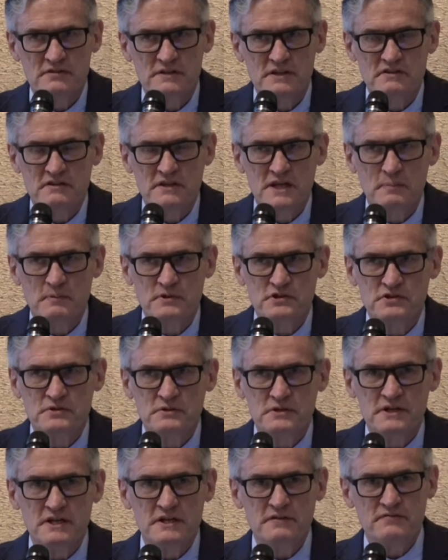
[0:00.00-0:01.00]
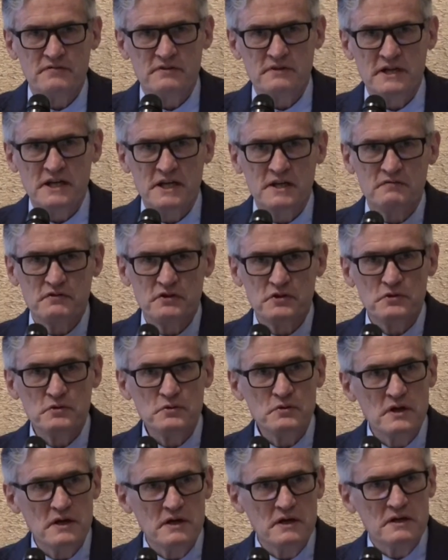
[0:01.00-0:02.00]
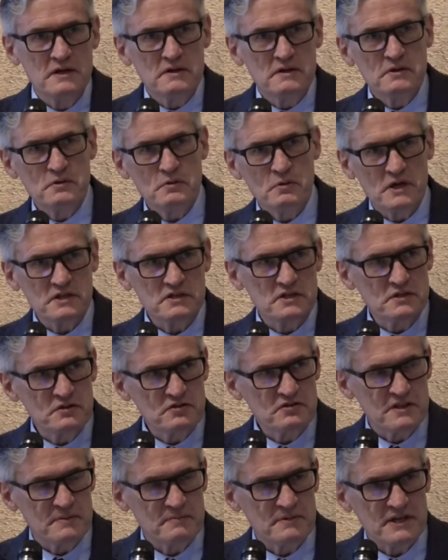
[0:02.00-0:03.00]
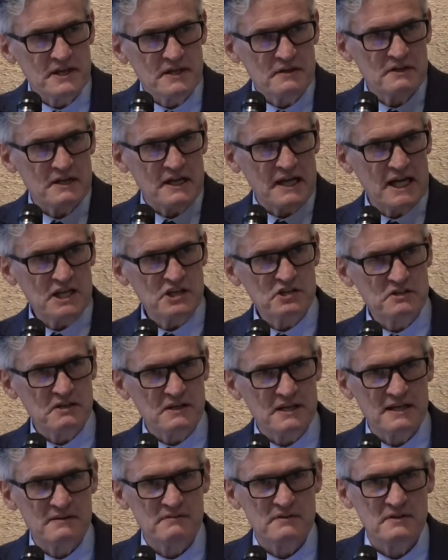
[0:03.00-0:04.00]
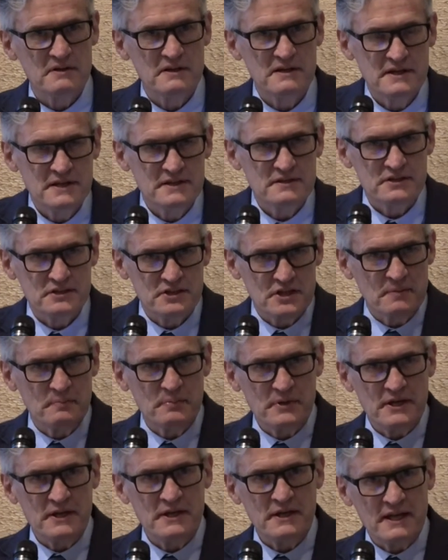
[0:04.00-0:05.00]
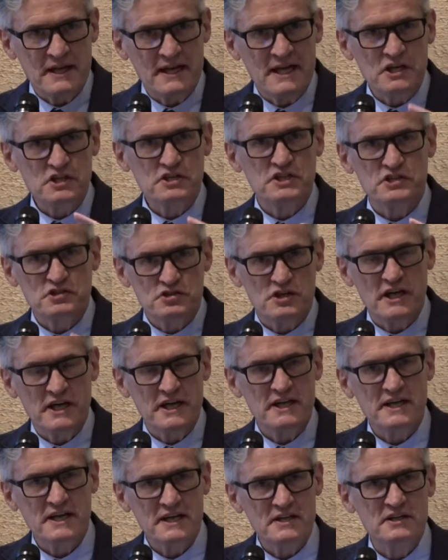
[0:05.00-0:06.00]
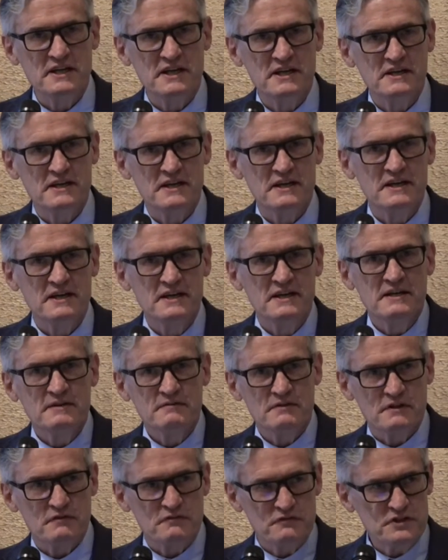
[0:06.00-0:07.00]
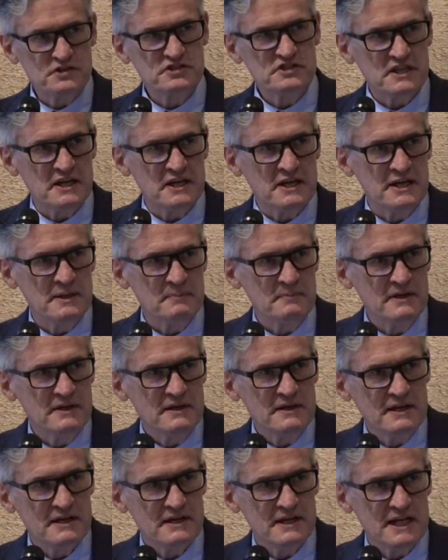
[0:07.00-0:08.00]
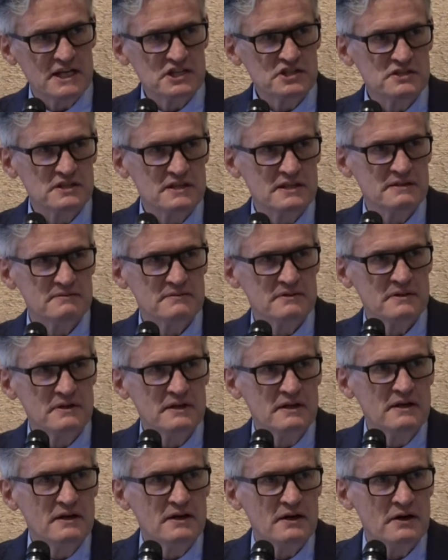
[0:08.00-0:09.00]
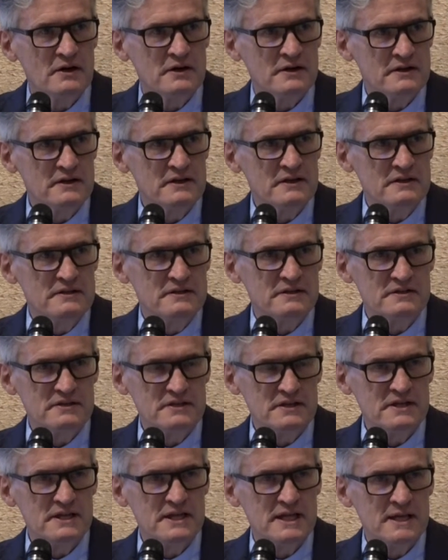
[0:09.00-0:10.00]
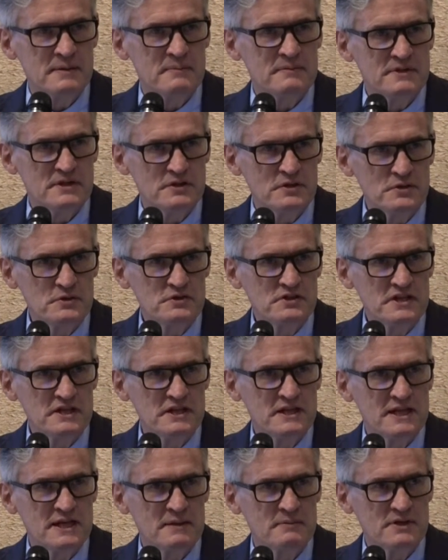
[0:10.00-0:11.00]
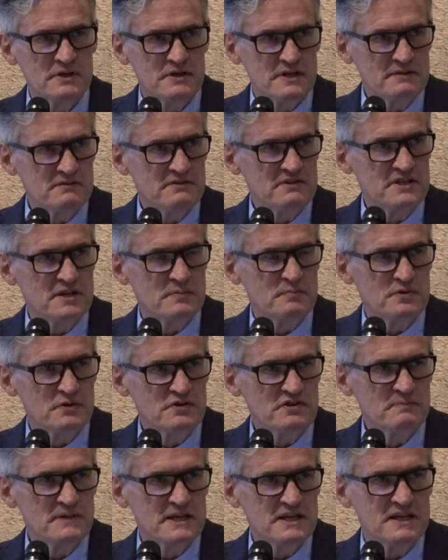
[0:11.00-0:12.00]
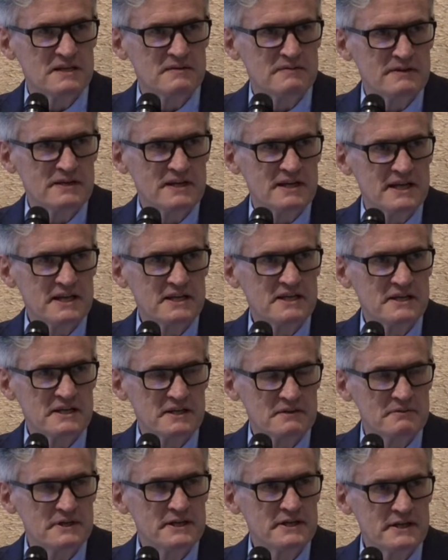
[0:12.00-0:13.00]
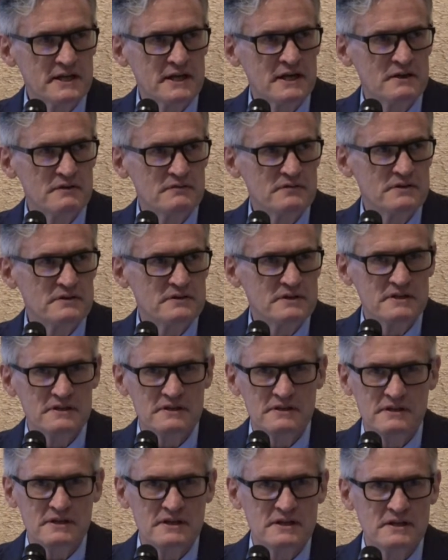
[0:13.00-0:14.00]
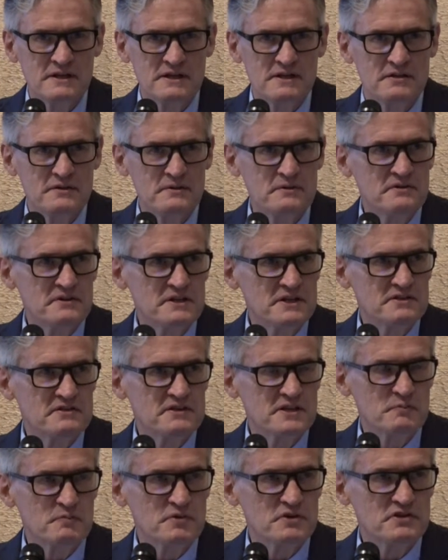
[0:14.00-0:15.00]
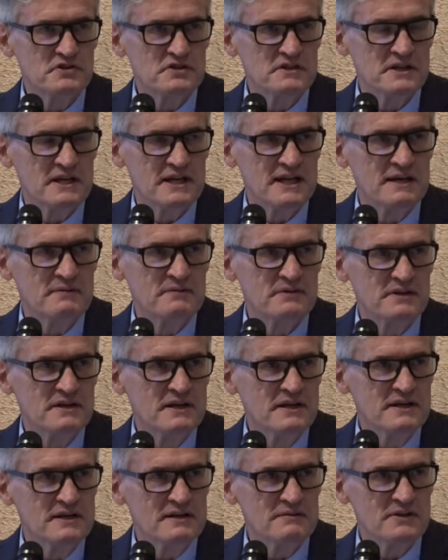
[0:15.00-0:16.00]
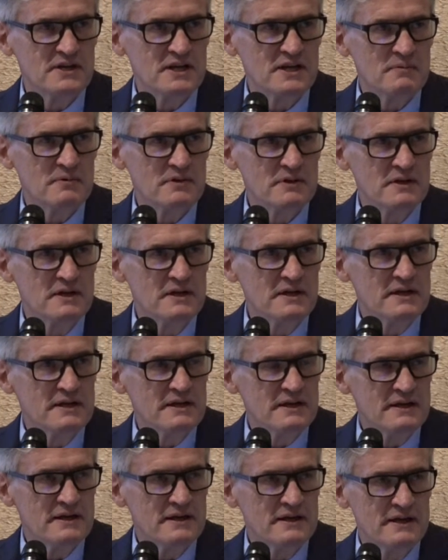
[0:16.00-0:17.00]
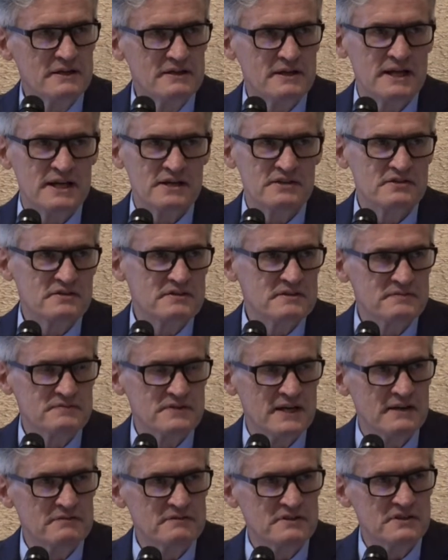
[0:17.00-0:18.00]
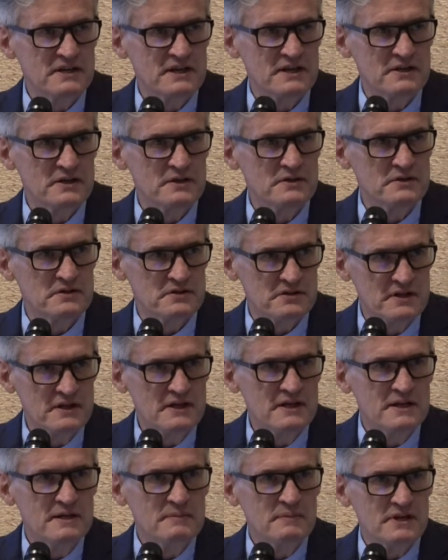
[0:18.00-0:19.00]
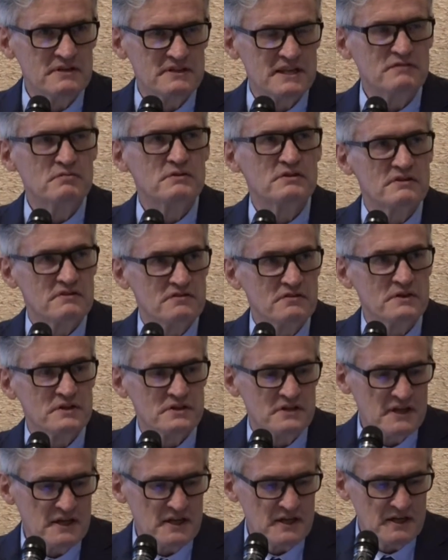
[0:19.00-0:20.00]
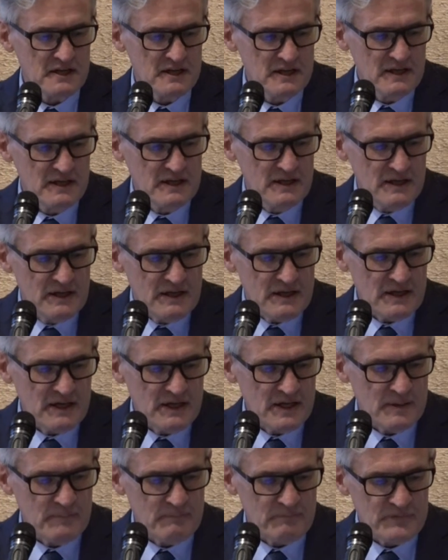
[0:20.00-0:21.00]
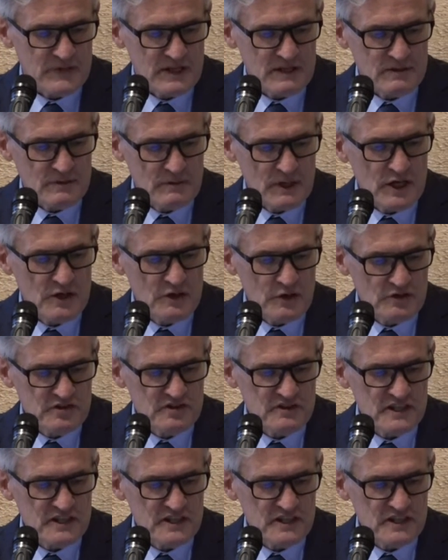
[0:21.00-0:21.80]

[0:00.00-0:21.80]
So this is an opportunity for any of you who want to do something here at a national level to jump in and actually try to get data for the first time at a national level on the TNM, the new TNM. You could even start prospectively collecting it right now if you're a young, enthusiastic person, and have it available in the next 5 to 10 years, because that's what it's going to take. There are no